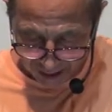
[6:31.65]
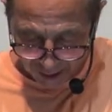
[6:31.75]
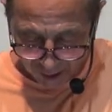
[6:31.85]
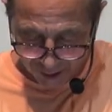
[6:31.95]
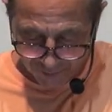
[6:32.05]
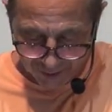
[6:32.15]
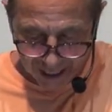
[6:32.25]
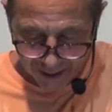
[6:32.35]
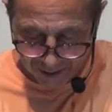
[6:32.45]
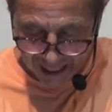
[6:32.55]
They're living
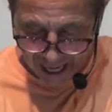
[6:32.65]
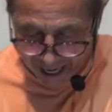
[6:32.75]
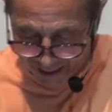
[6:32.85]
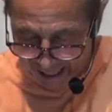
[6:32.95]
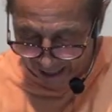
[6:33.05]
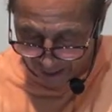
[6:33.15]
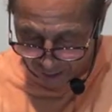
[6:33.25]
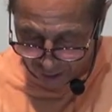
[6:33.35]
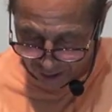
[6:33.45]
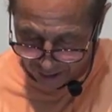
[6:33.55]
out of head
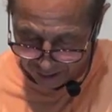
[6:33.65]
knowledge